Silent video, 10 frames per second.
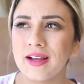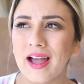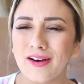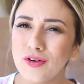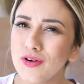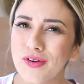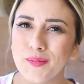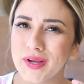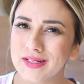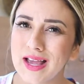I don't know if I'm
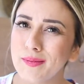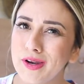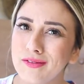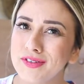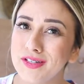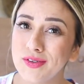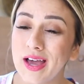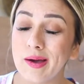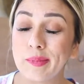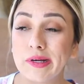big time enough to do
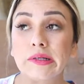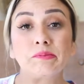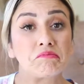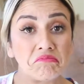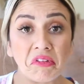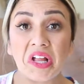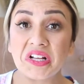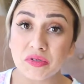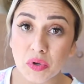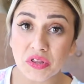that, but
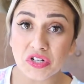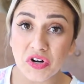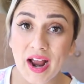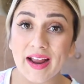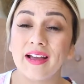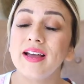it's worth a try.